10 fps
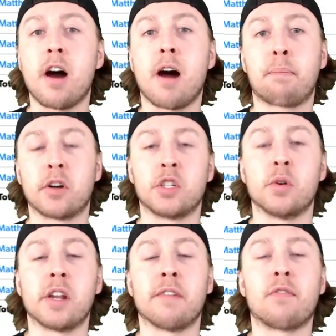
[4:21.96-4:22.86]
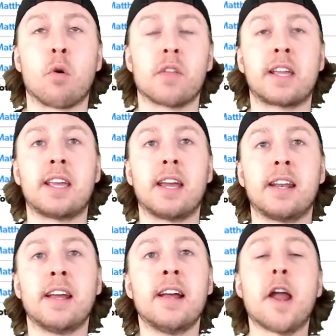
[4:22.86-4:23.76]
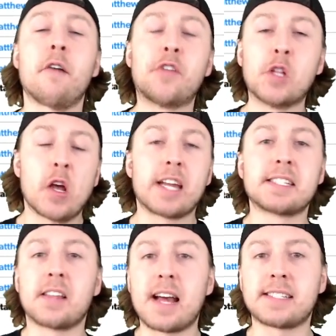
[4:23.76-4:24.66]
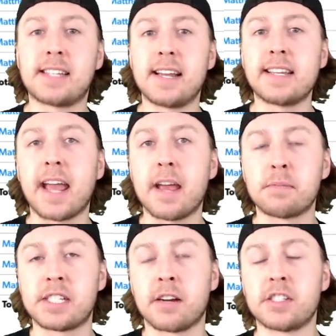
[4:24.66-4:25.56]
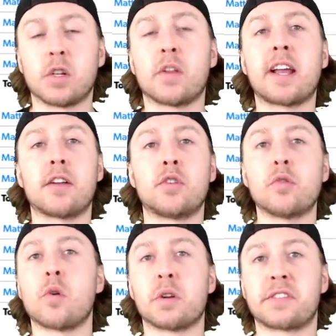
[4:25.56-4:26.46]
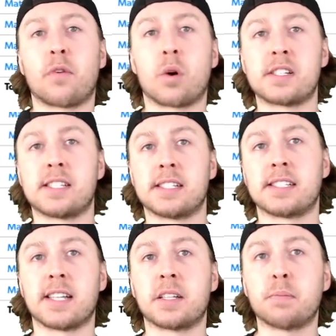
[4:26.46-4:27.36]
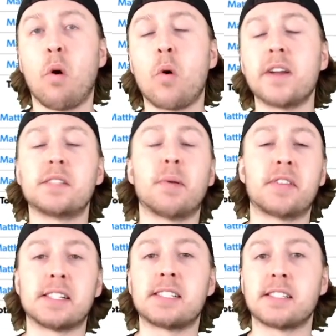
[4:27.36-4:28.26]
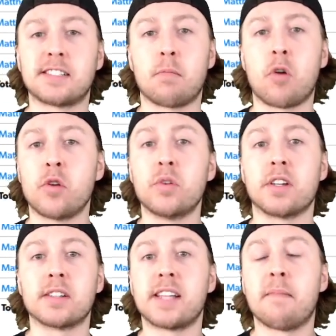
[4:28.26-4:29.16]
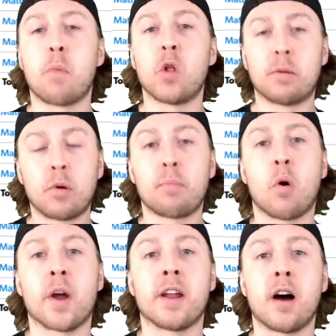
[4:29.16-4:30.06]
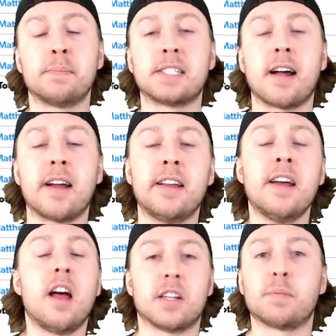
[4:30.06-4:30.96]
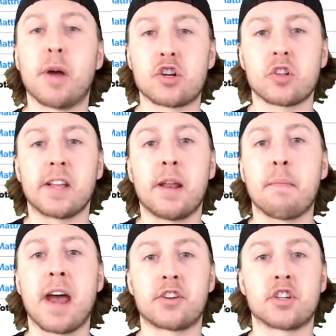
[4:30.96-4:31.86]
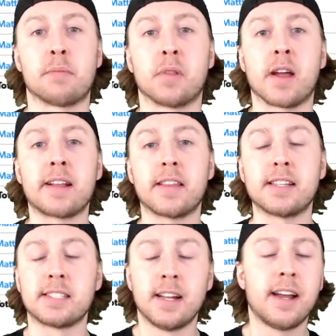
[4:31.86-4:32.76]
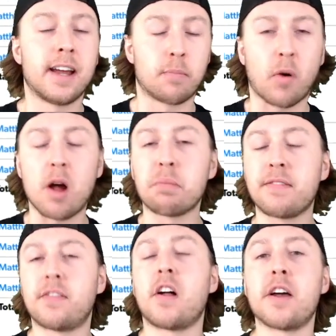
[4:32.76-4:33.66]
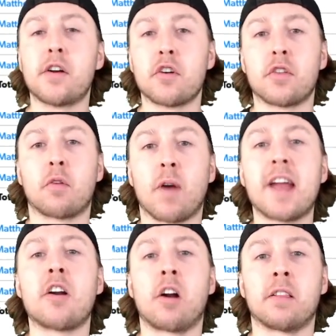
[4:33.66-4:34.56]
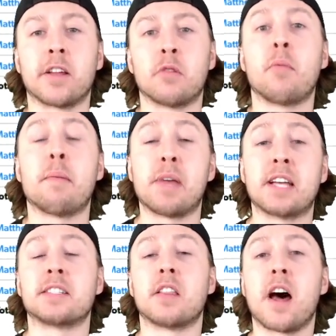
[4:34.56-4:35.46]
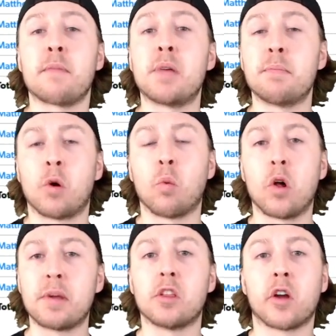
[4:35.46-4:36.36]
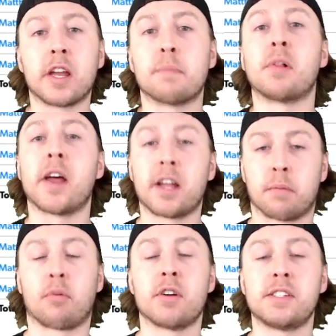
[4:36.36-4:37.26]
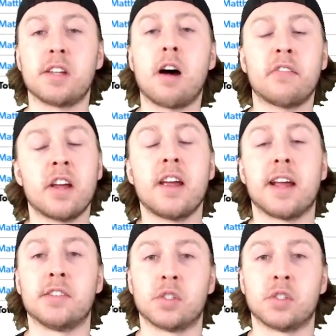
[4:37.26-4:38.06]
of opportunity for the kid. Now, if you look at his last 10 games here, he's only got two goals, four assists, six points, but this is someone who does have multiple point upside, especially in a matchup like this, and he'll probably fly under the radar a little bit because a lot of people will be looking to play Kaprizov and